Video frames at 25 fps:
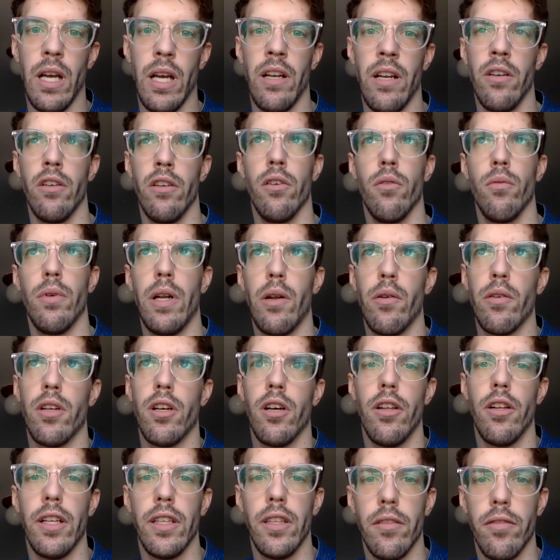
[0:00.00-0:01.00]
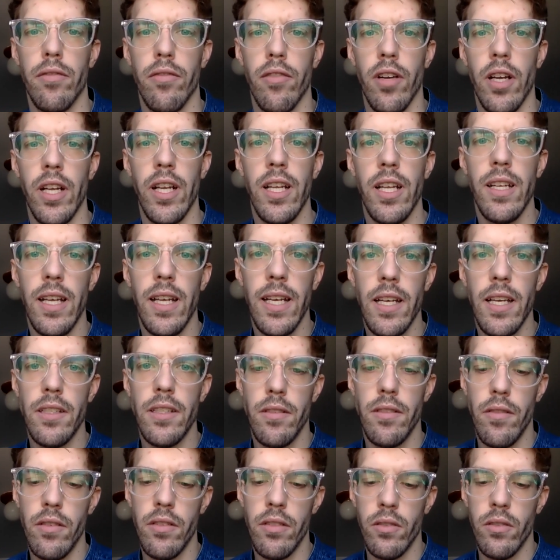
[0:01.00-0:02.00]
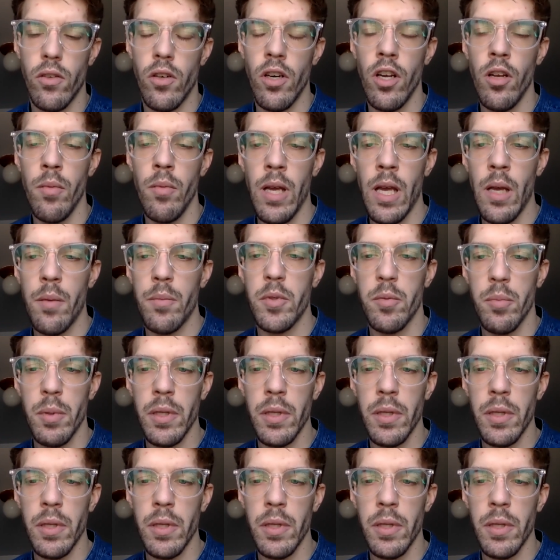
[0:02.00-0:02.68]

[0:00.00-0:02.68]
I don't know what I would call like the front end, I guess, of the story maps.